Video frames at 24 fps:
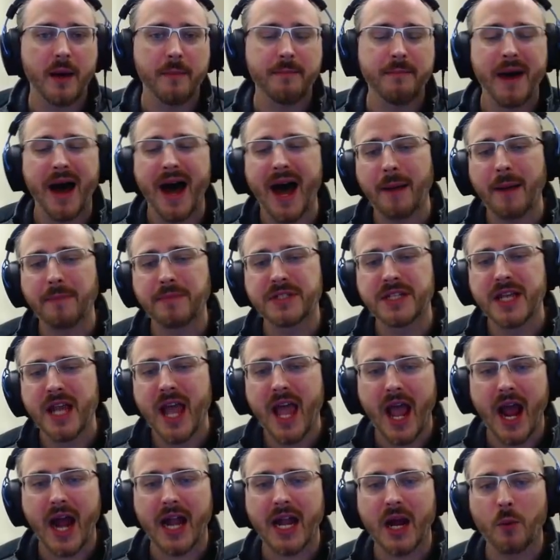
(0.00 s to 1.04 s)
mobs.
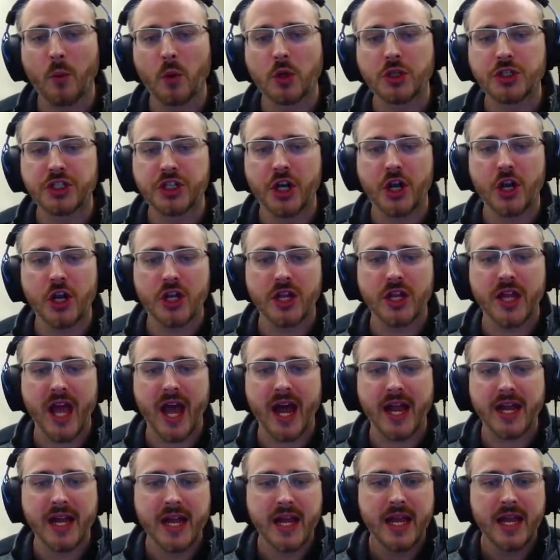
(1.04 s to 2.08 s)
And I will show you
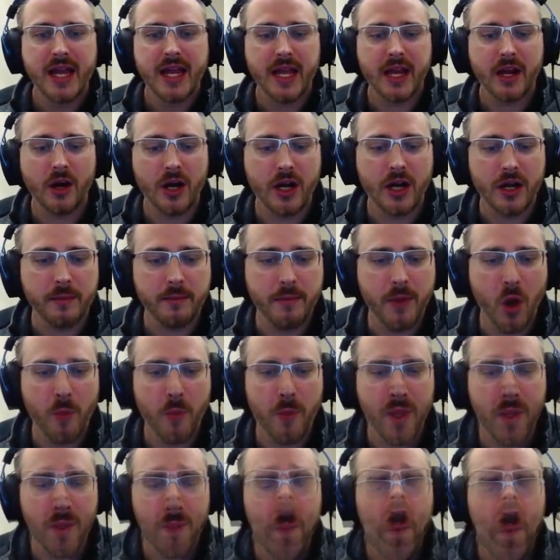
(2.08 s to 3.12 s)
that here in a
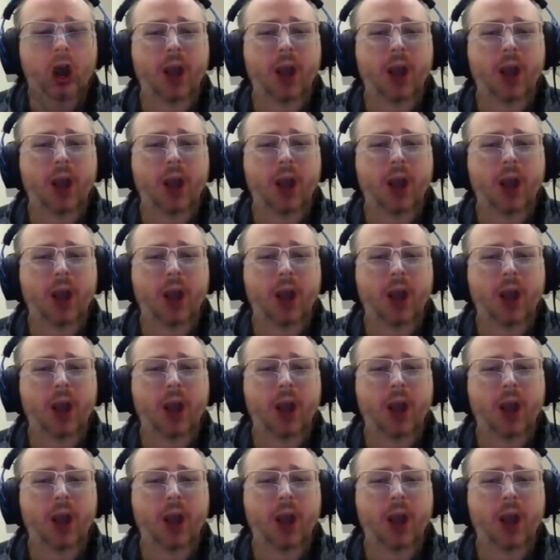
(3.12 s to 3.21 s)
moment.